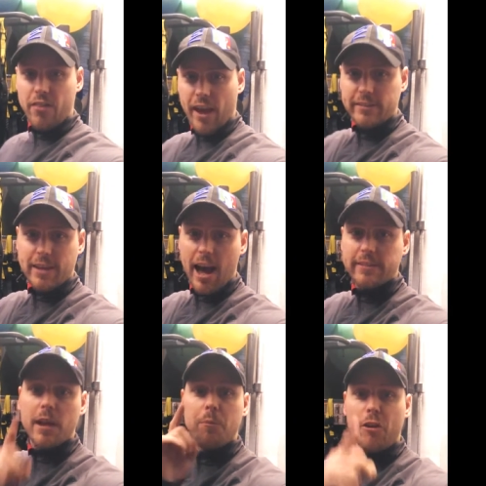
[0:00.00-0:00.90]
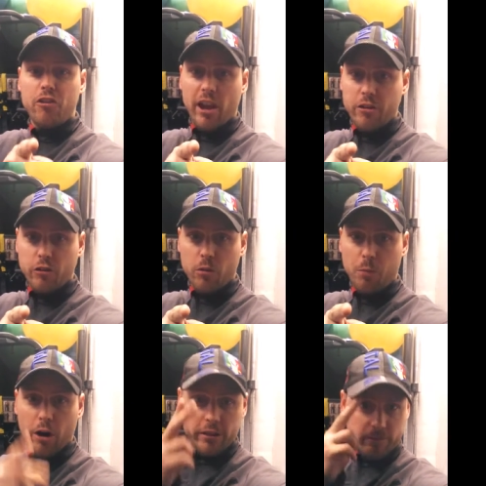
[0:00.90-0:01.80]
Thanks, guys. I appreciate your
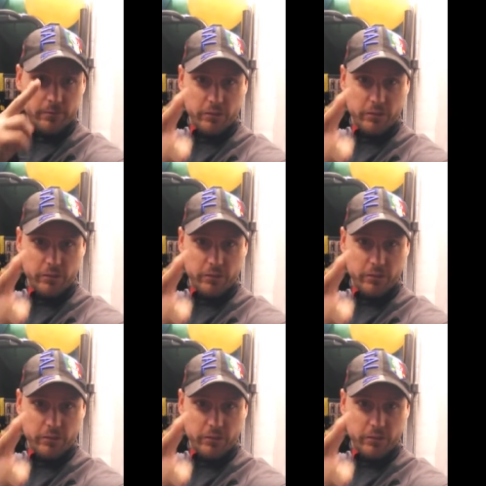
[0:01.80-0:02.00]
support.